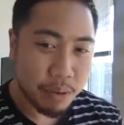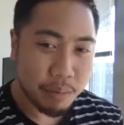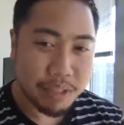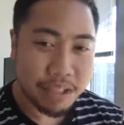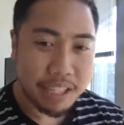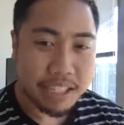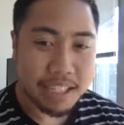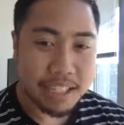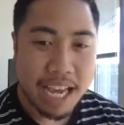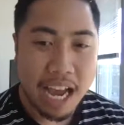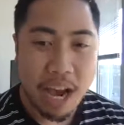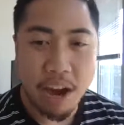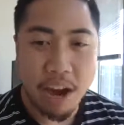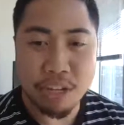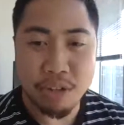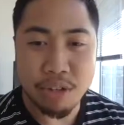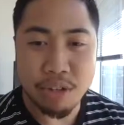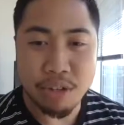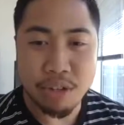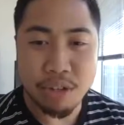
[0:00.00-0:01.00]
This is how I
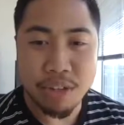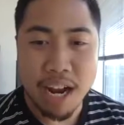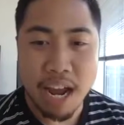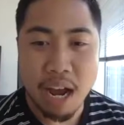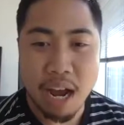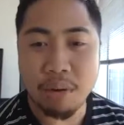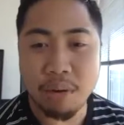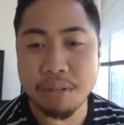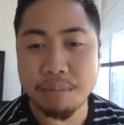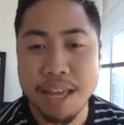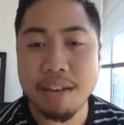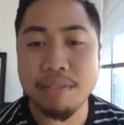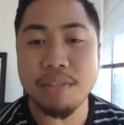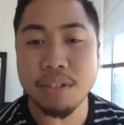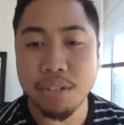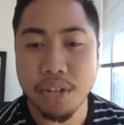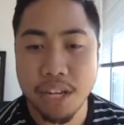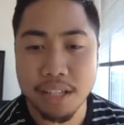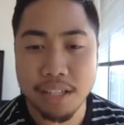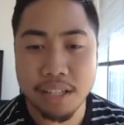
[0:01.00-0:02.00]
knew that I was meant
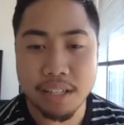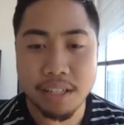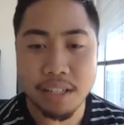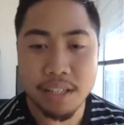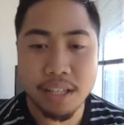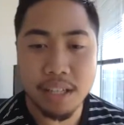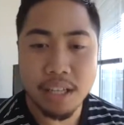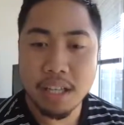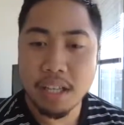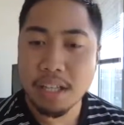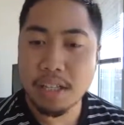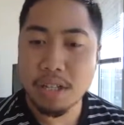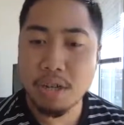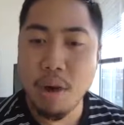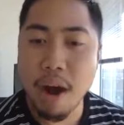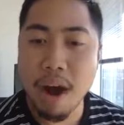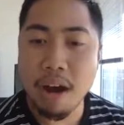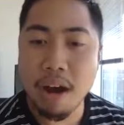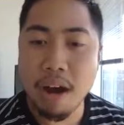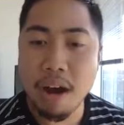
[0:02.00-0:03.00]
for trading. 2
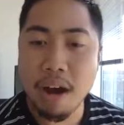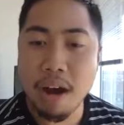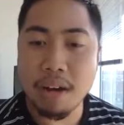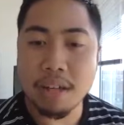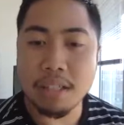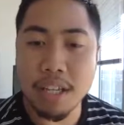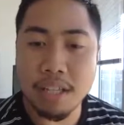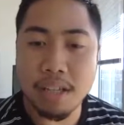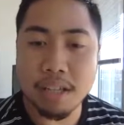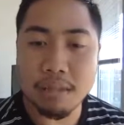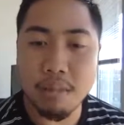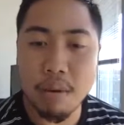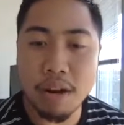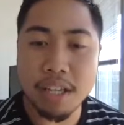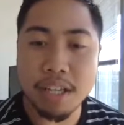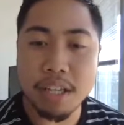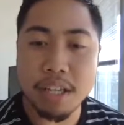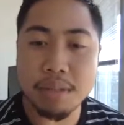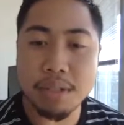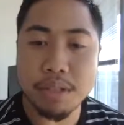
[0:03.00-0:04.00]
hours later, I was
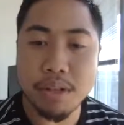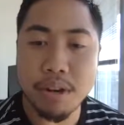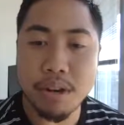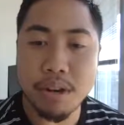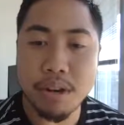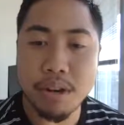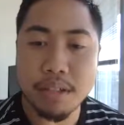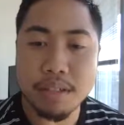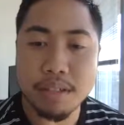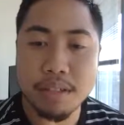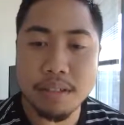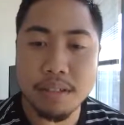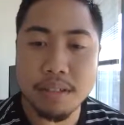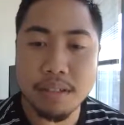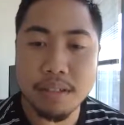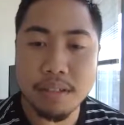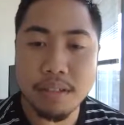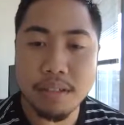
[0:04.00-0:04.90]
marking up charts